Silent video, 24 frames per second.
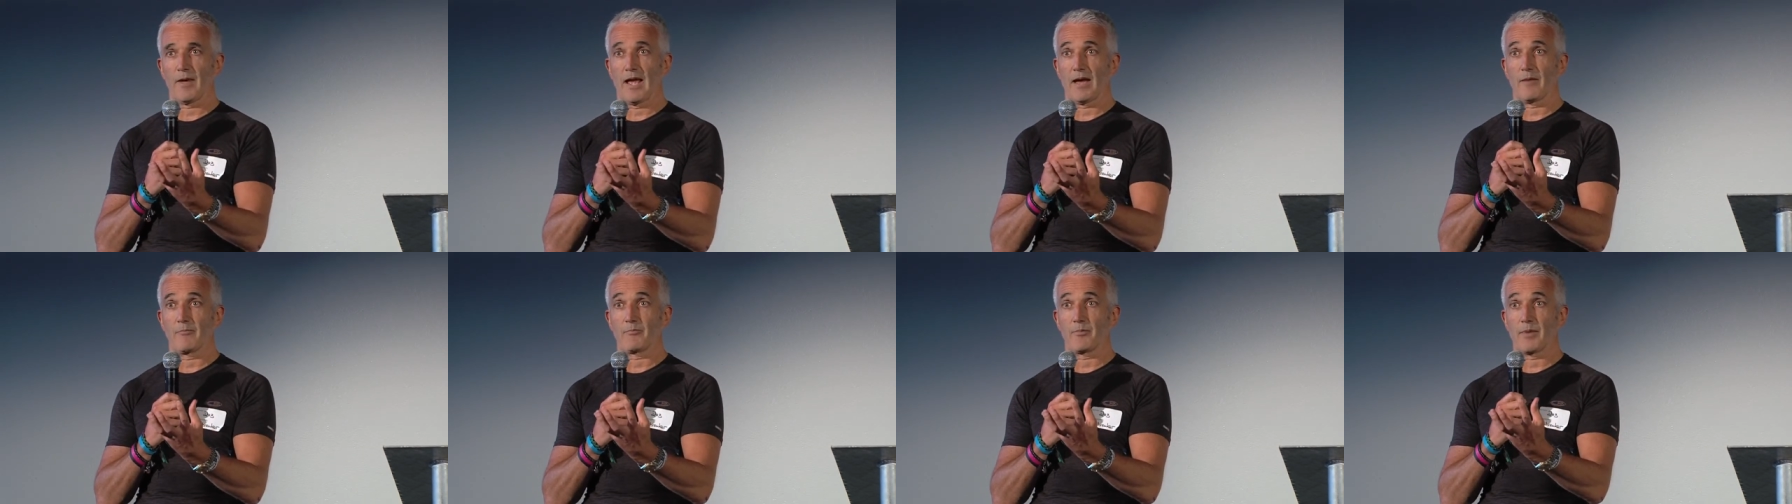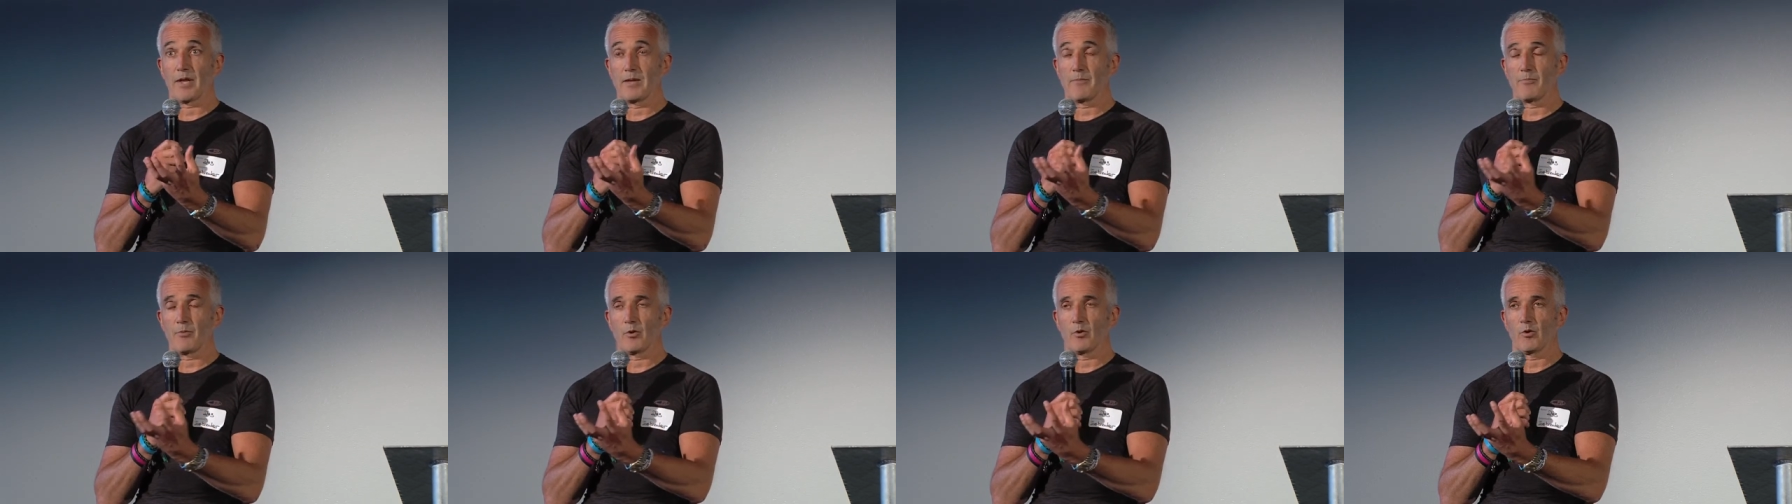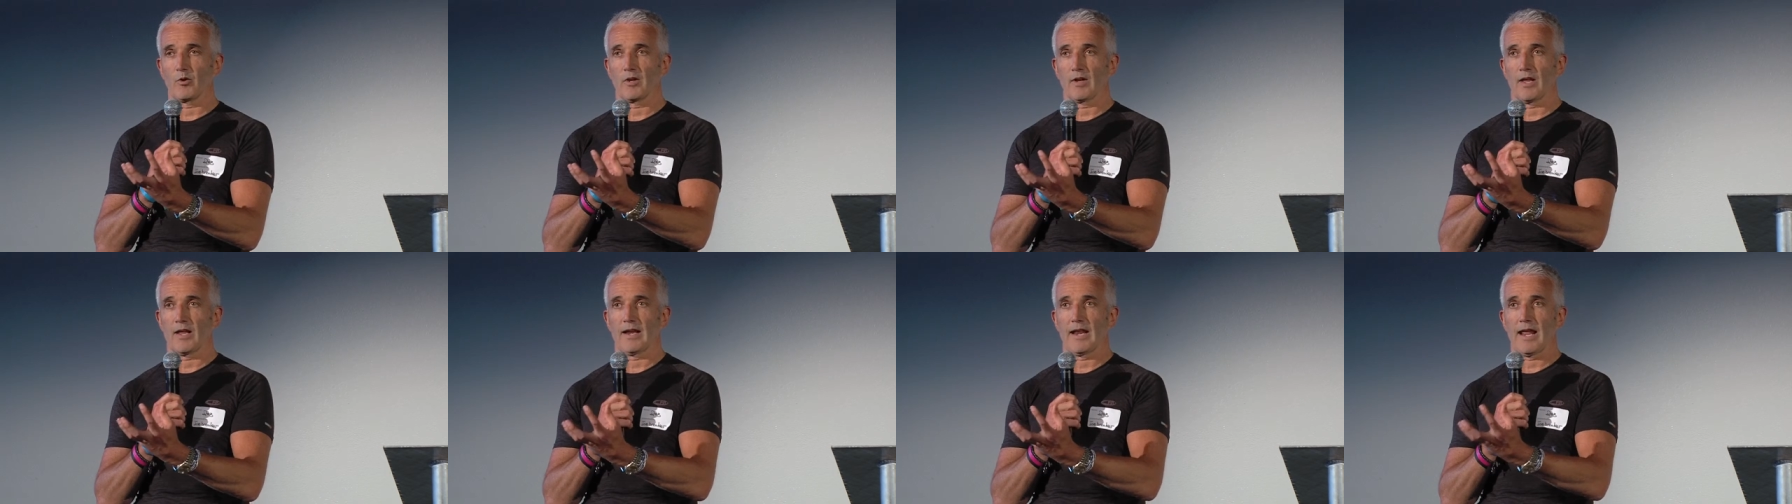about
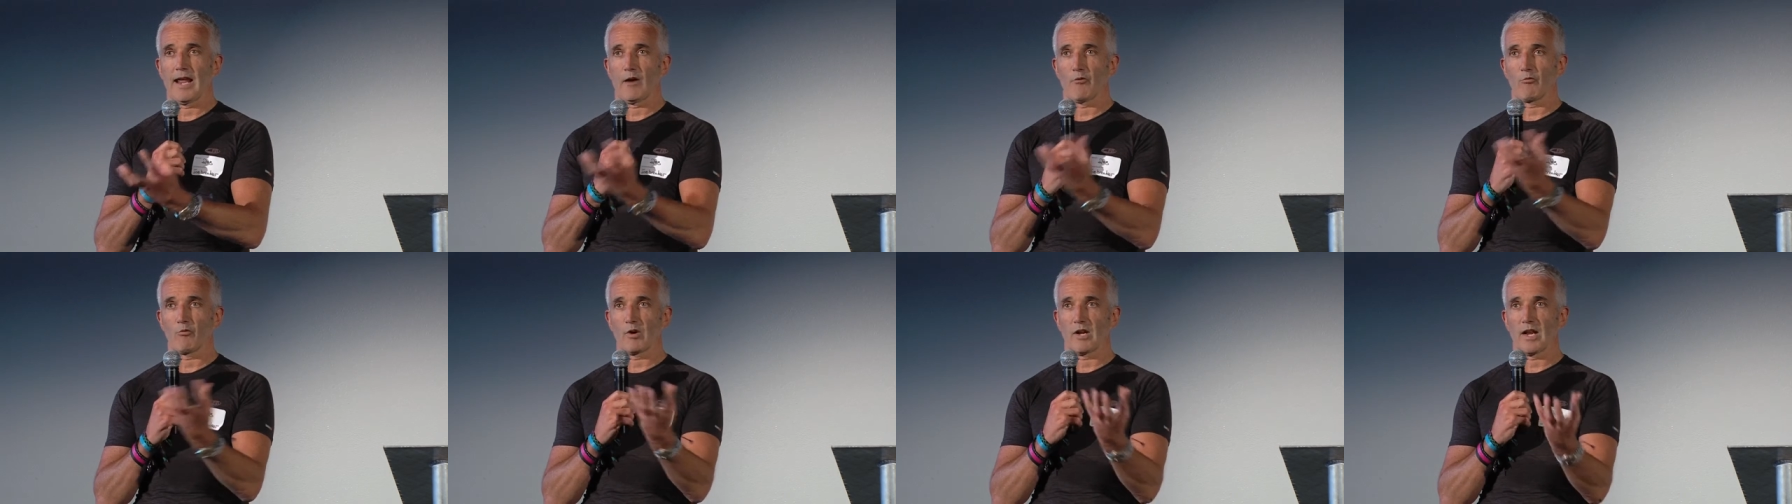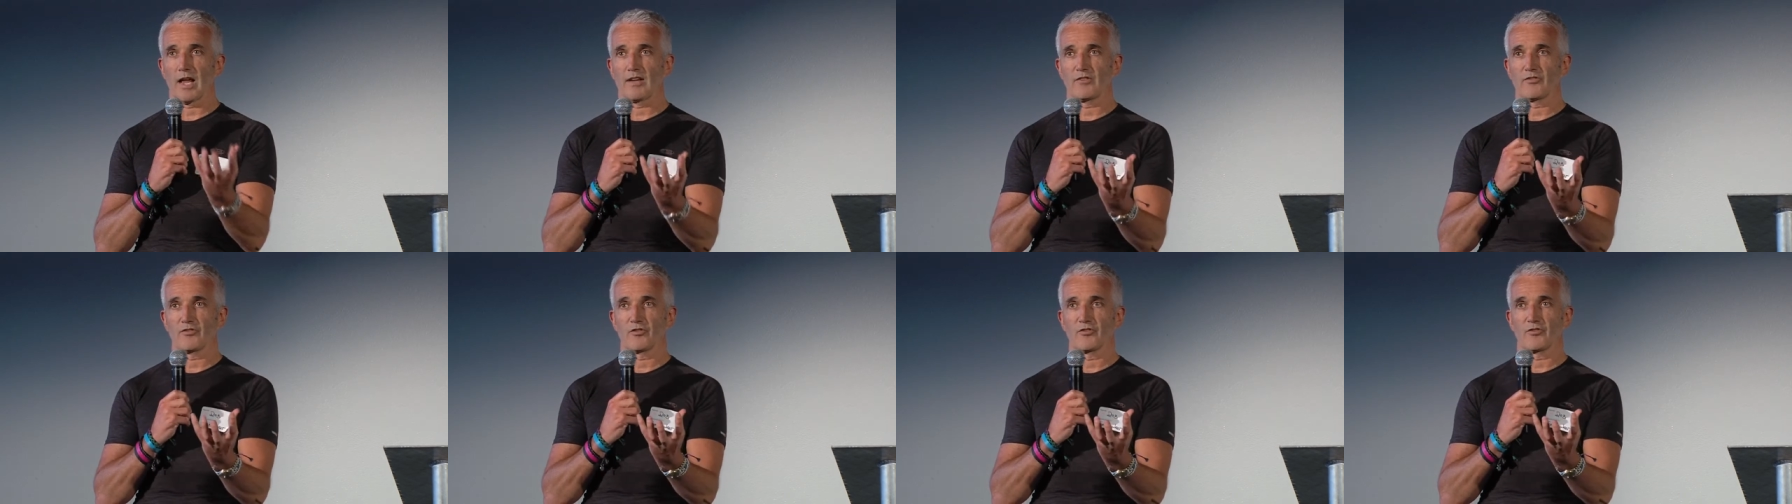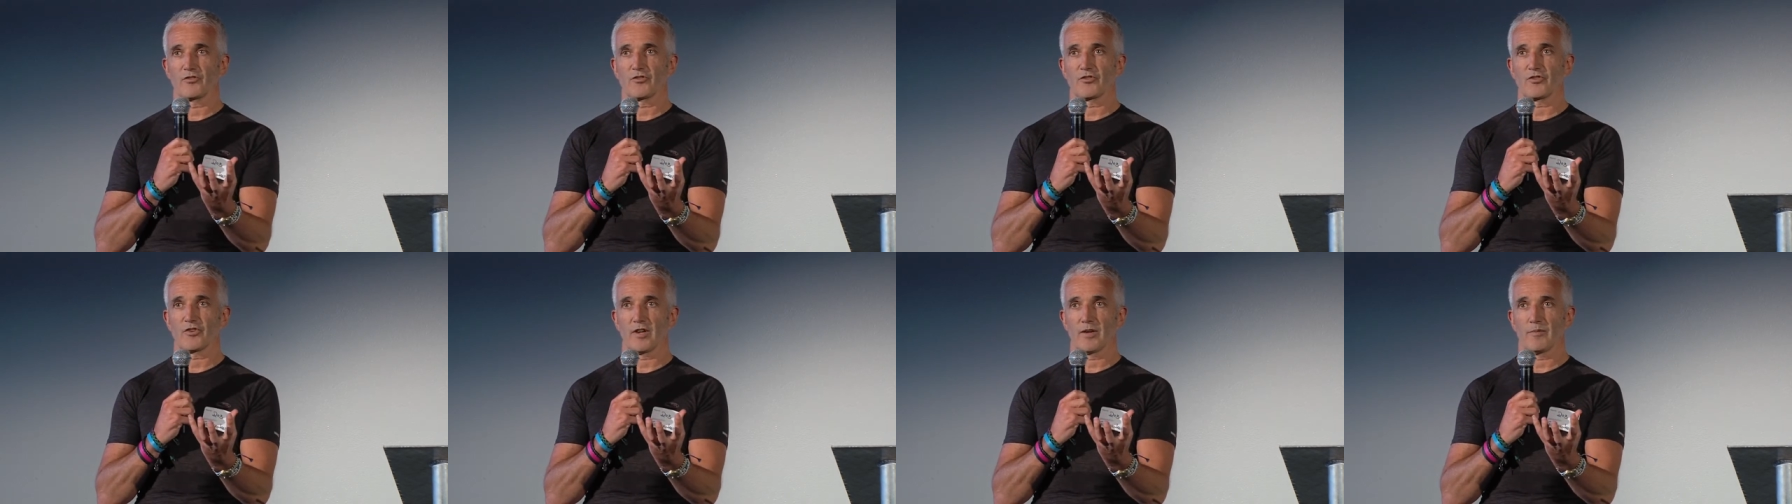people and our
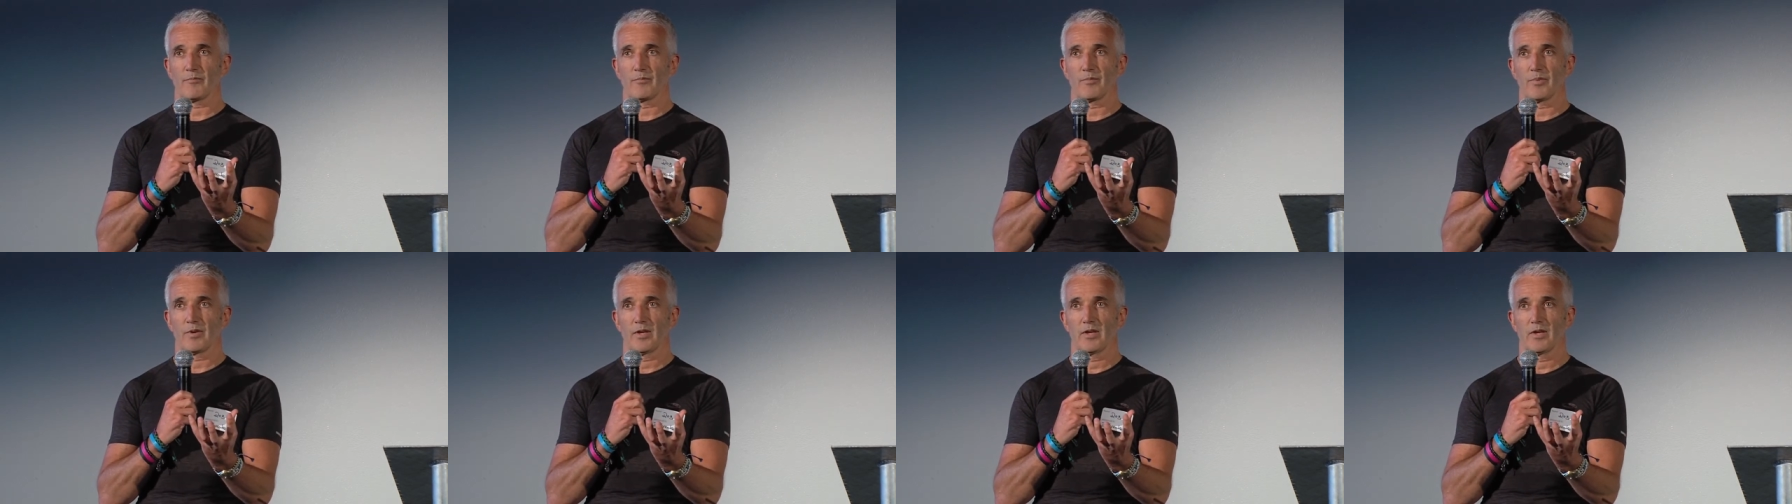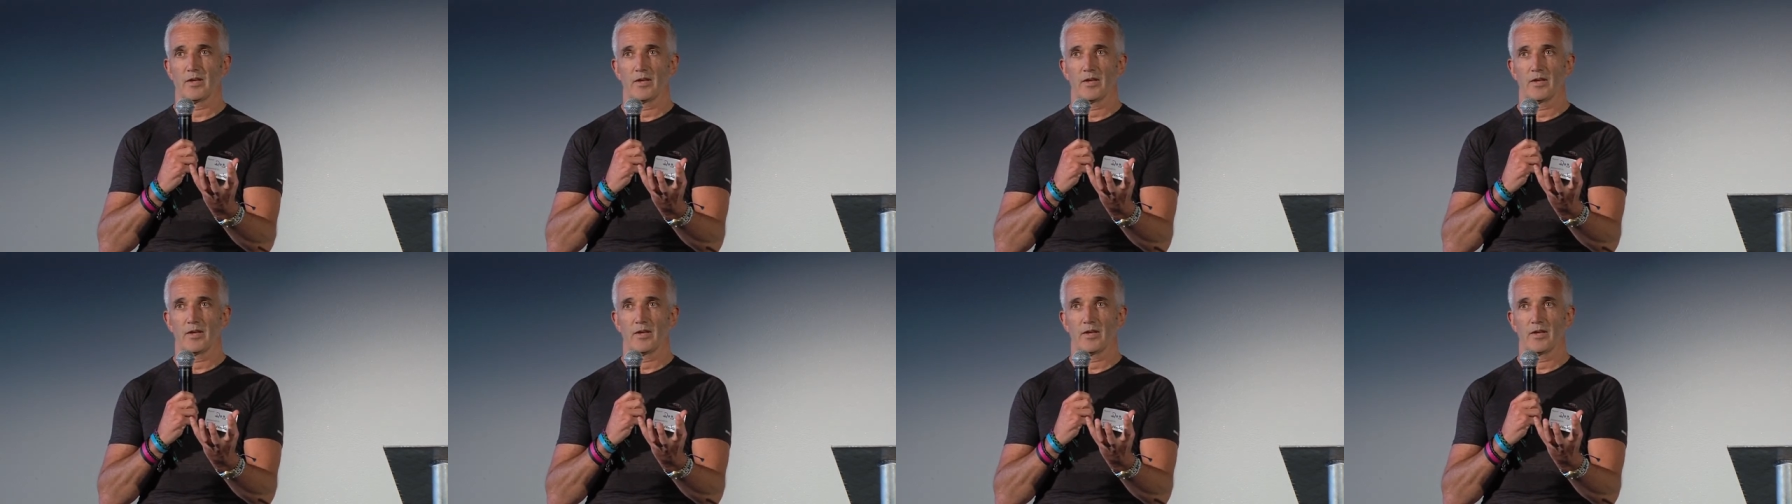relationship